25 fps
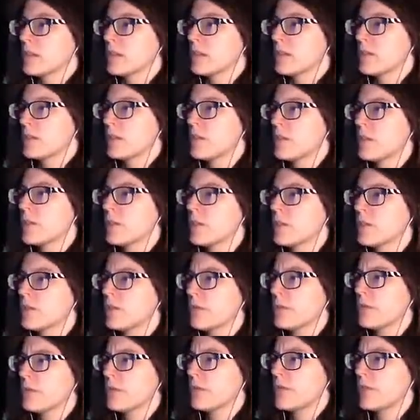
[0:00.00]
Just to
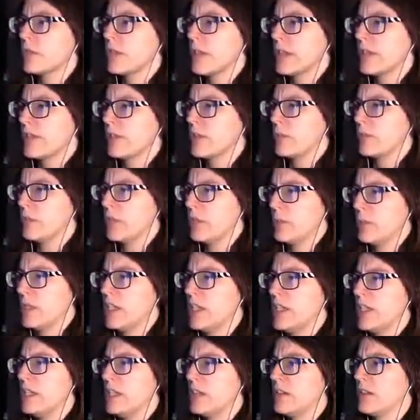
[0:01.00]
confirm what laser beam it
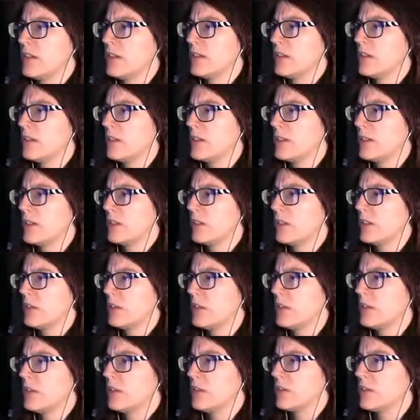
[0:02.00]
is.
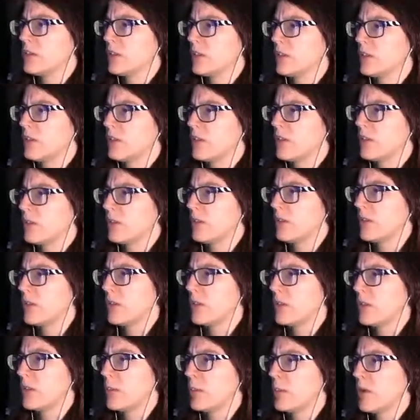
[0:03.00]
So, we
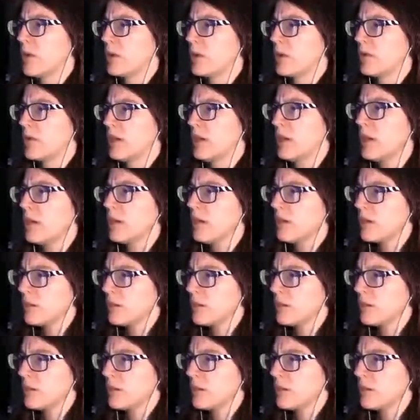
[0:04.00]
got the box there.